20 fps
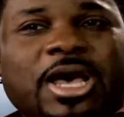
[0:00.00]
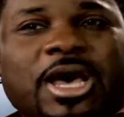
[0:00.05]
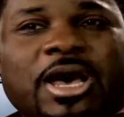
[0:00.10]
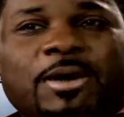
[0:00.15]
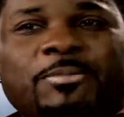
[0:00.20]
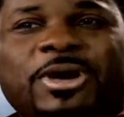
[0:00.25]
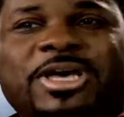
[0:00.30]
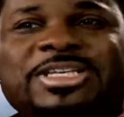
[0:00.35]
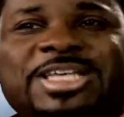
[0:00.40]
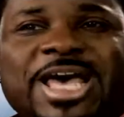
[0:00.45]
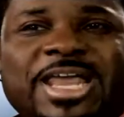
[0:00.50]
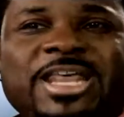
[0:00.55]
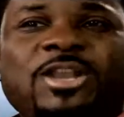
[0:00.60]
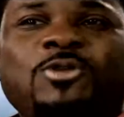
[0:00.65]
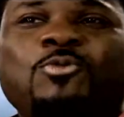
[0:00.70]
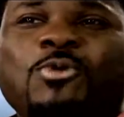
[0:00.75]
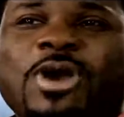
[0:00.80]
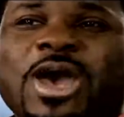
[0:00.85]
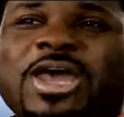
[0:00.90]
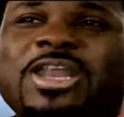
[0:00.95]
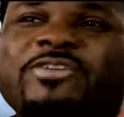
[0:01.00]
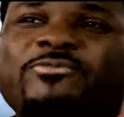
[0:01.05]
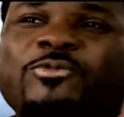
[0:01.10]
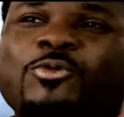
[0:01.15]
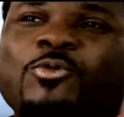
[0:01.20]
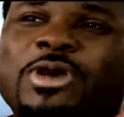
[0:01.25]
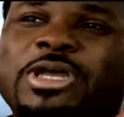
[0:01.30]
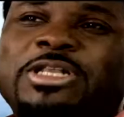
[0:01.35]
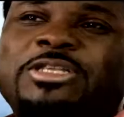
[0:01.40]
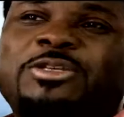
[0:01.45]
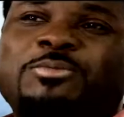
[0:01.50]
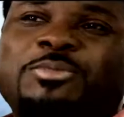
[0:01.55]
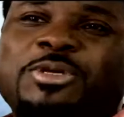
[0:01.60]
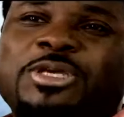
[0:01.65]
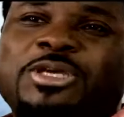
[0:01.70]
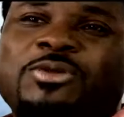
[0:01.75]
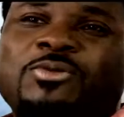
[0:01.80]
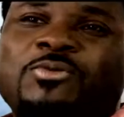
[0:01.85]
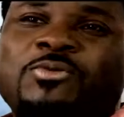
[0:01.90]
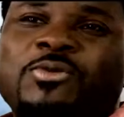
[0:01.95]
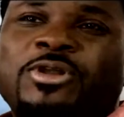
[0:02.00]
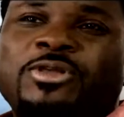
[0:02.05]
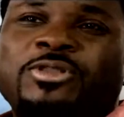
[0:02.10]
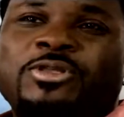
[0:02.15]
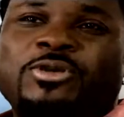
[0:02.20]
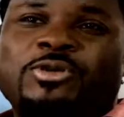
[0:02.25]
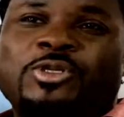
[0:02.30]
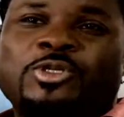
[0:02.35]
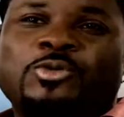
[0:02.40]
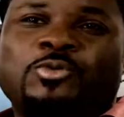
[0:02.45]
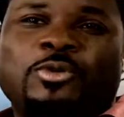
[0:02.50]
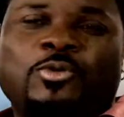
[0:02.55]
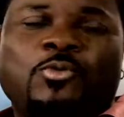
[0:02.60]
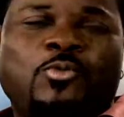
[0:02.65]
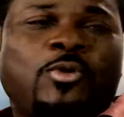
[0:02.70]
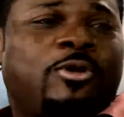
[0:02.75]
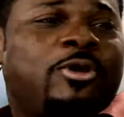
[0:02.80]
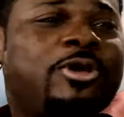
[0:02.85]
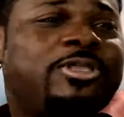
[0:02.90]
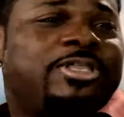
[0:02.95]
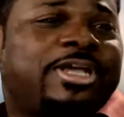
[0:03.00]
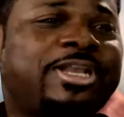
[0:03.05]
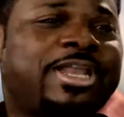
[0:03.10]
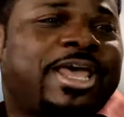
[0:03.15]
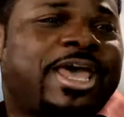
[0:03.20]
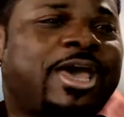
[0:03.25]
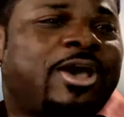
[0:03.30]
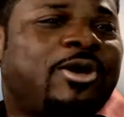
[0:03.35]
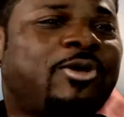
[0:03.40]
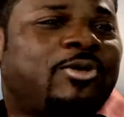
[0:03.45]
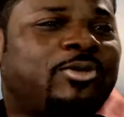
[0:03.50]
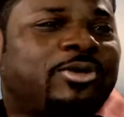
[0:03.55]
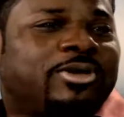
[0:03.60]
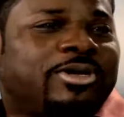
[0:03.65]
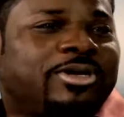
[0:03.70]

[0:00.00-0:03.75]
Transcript: uh, because I didn't, I never wanted to be one of those. Well, where are they now,